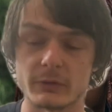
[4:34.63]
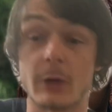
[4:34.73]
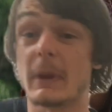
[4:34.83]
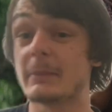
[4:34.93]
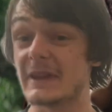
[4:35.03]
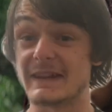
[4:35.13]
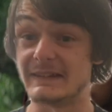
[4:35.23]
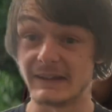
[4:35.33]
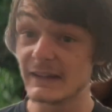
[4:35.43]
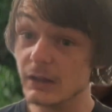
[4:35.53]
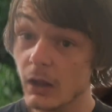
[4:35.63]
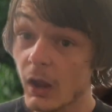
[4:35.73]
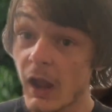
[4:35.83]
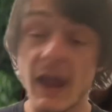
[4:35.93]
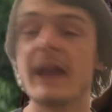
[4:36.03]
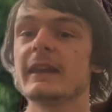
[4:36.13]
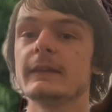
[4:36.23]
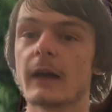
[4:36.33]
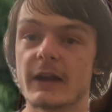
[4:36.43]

Now, maybe he did, and